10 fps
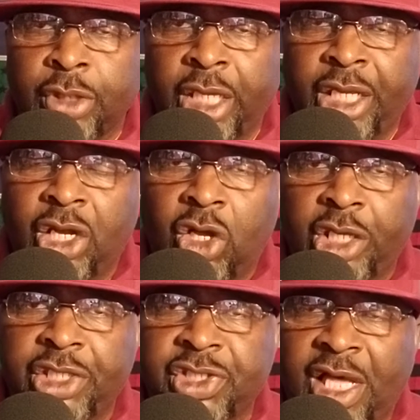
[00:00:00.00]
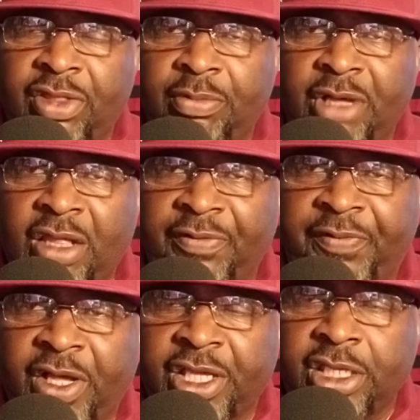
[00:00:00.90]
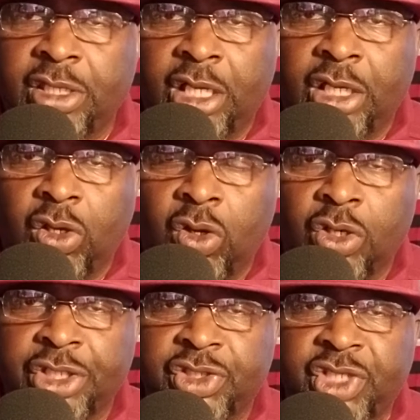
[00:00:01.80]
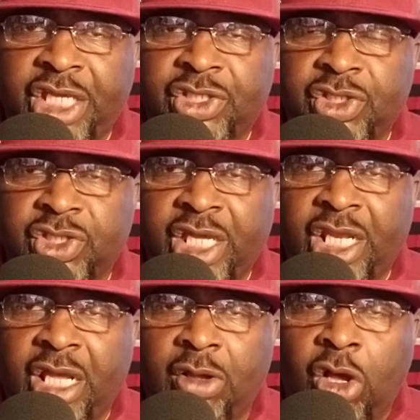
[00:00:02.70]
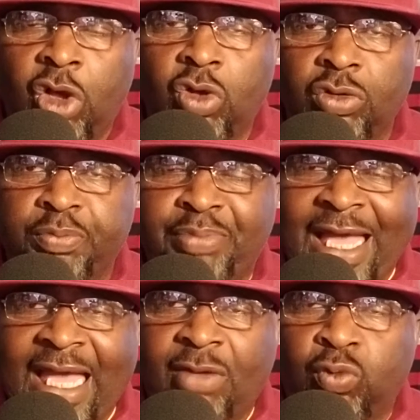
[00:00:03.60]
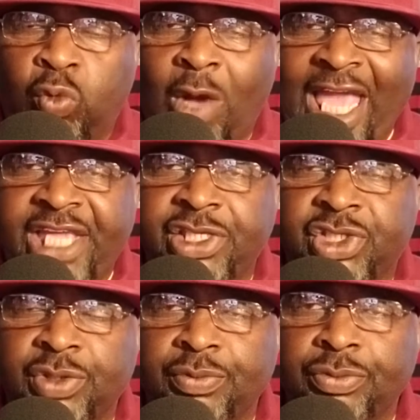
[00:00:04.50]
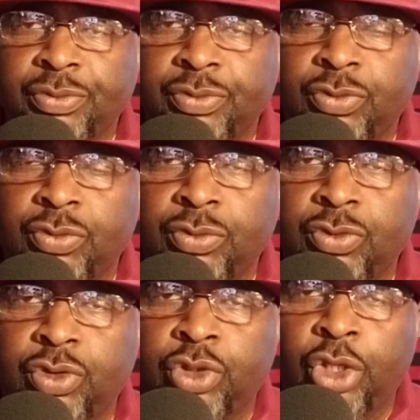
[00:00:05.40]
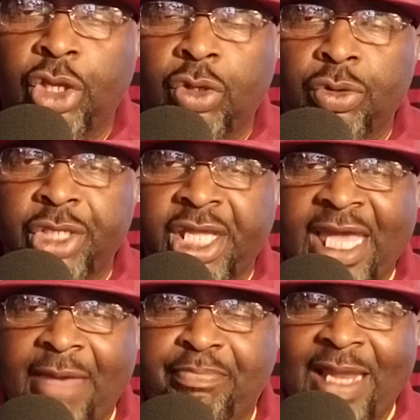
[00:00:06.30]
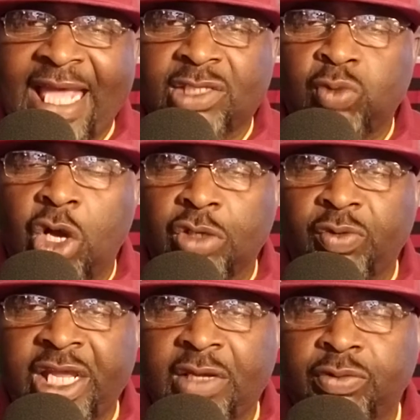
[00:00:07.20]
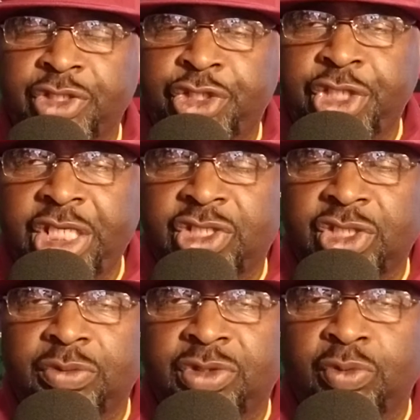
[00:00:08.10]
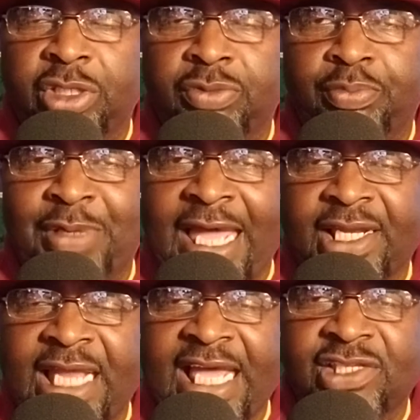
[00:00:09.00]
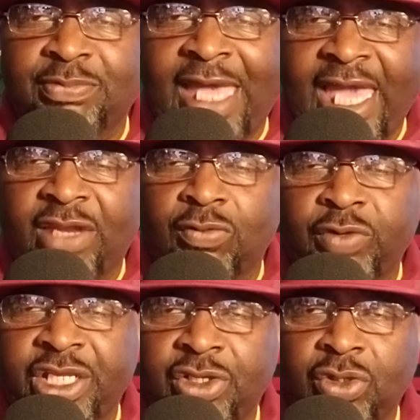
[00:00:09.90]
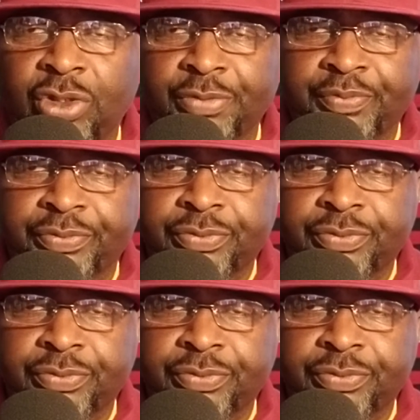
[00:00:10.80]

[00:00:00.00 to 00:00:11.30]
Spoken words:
and all these other motherfucking organizations that are owned by whites. They got blacks walking around with sheets and with Black Lives Matter written on them.